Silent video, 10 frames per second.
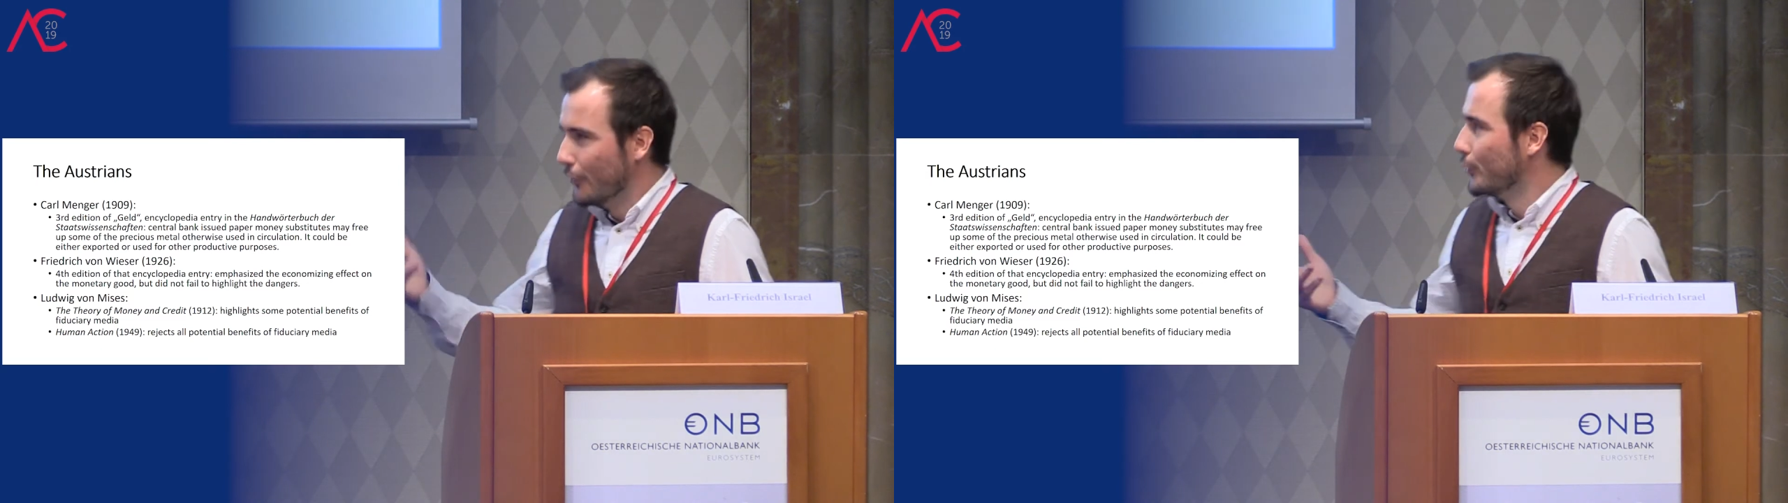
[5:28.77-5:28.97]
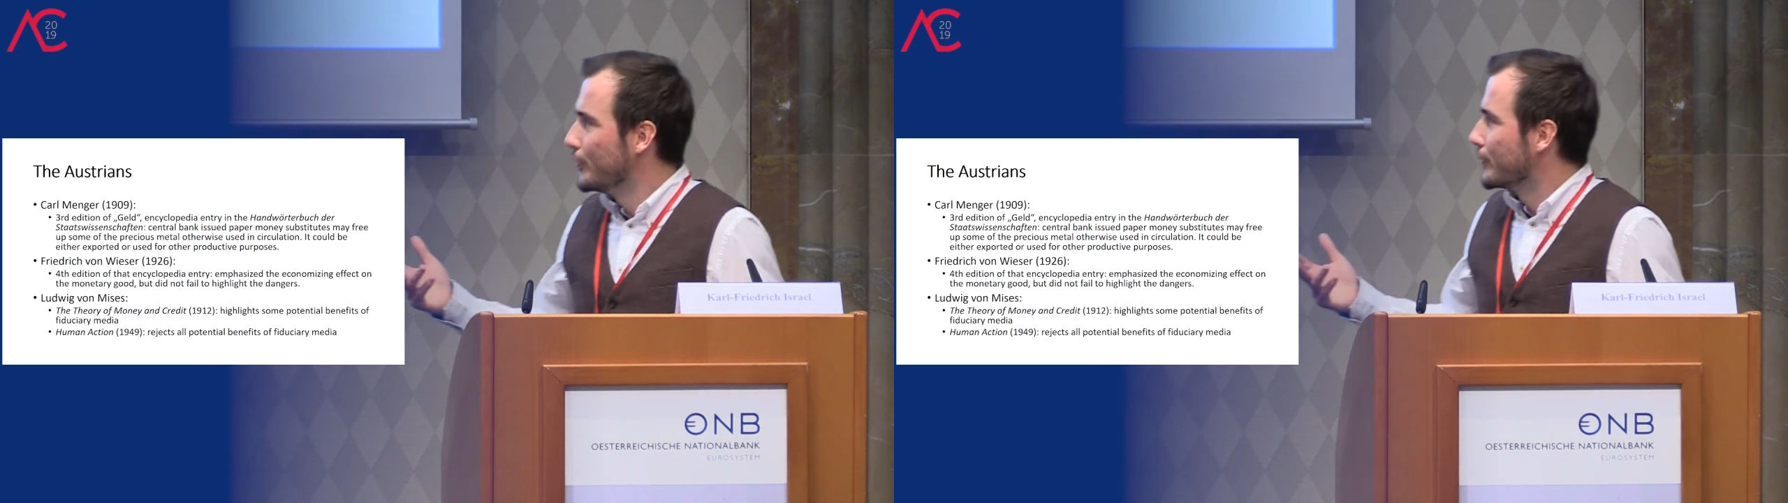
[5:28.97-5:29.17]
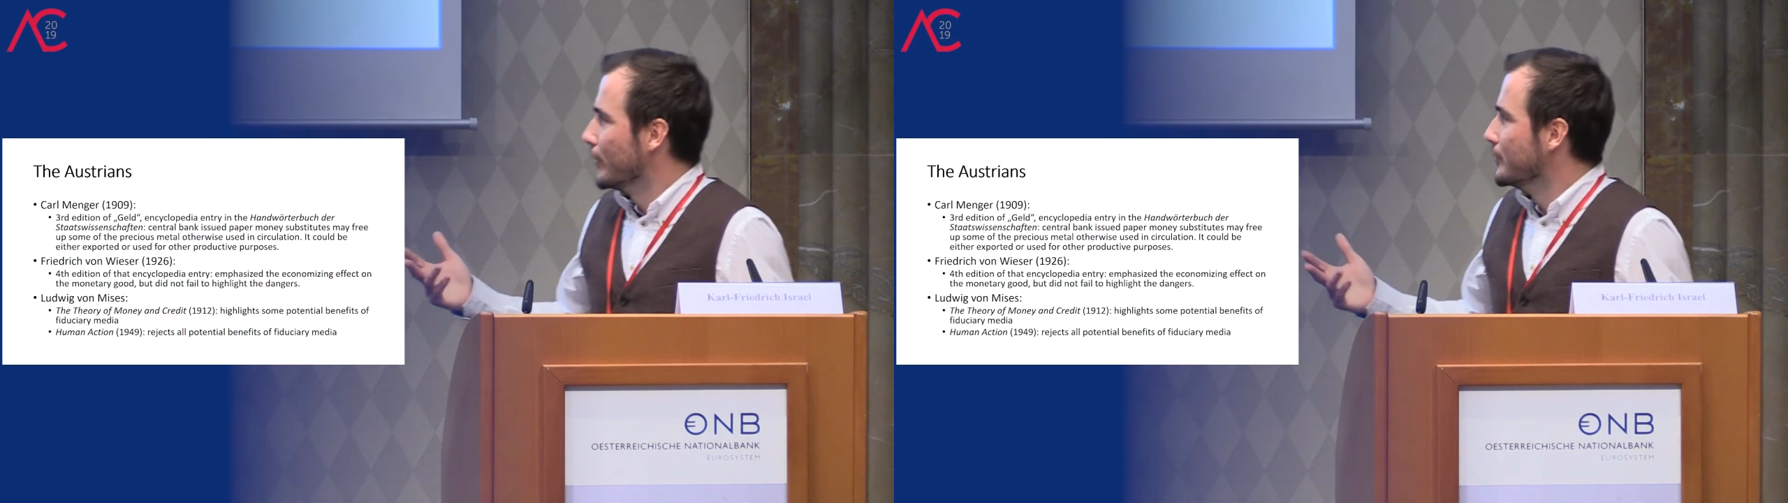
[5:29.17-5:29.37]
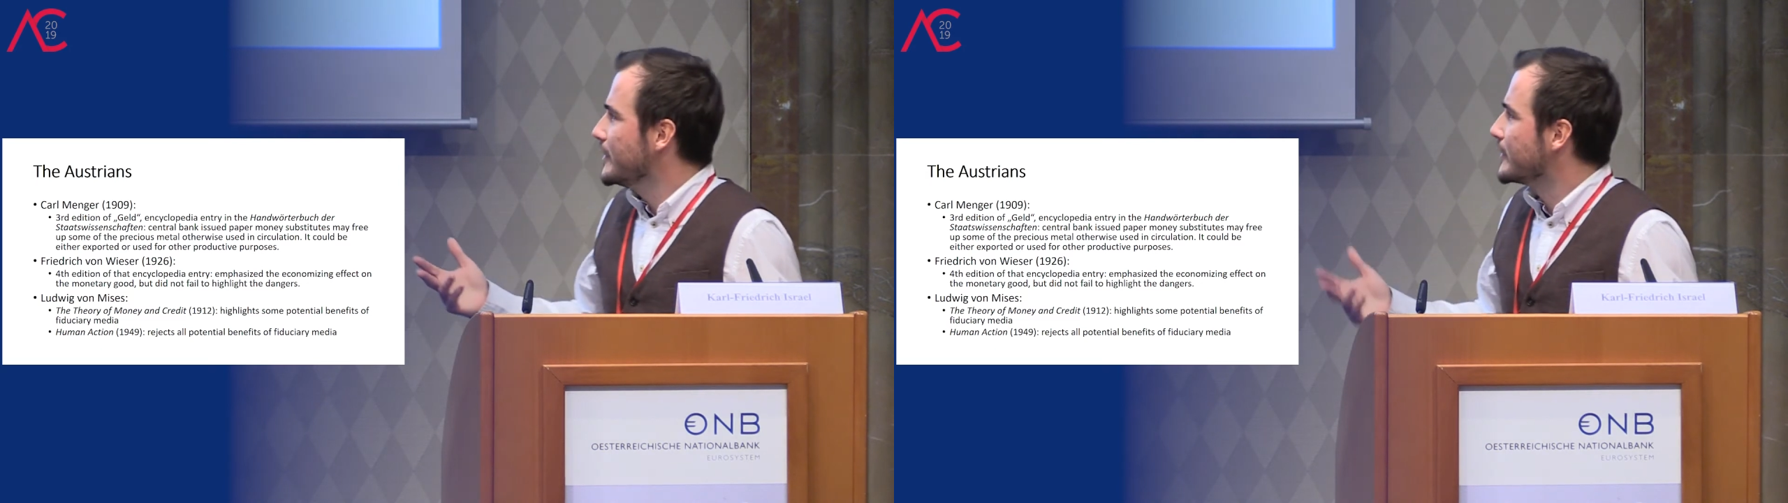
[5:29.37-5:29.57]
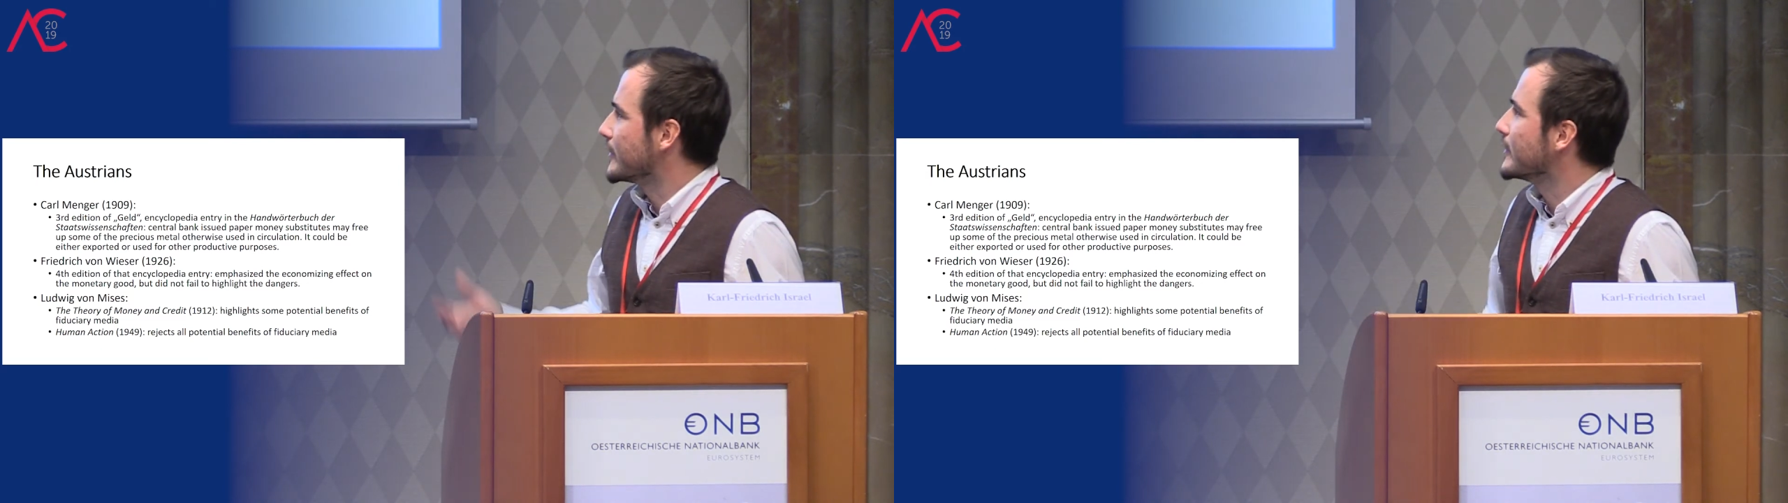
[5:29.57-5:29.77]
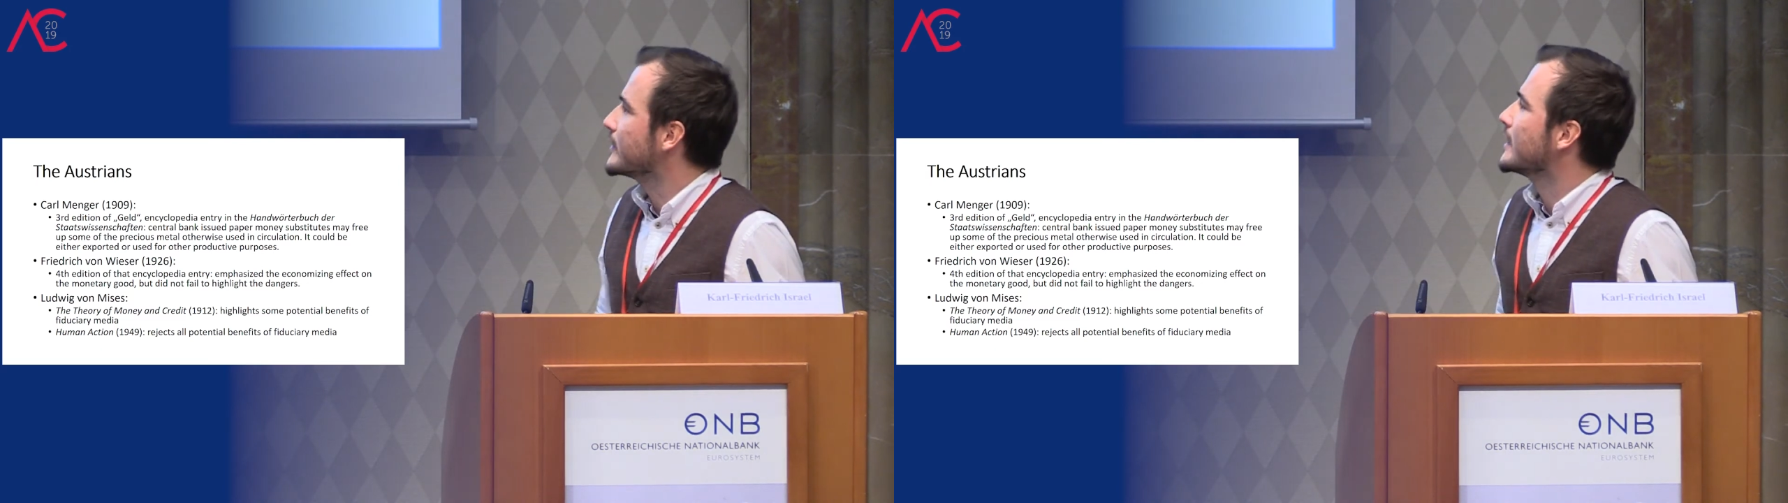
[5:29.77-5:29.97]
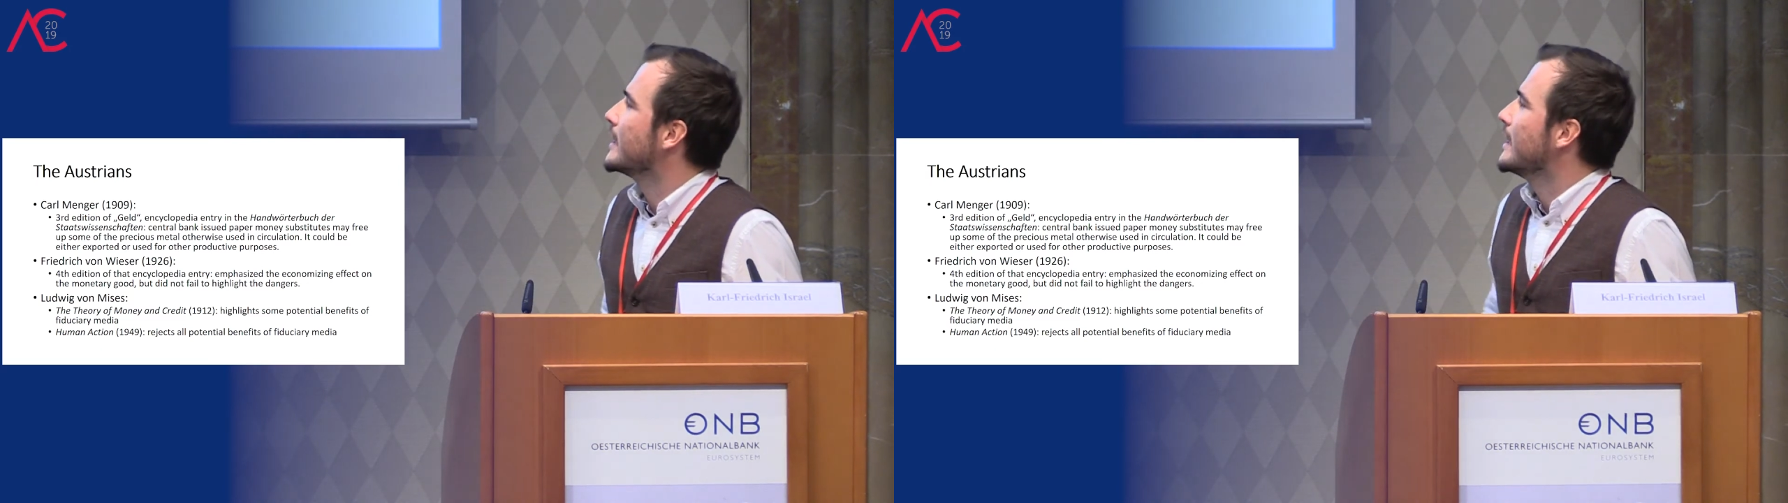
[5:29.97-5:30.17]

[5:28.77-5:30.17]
Ludwig von Mises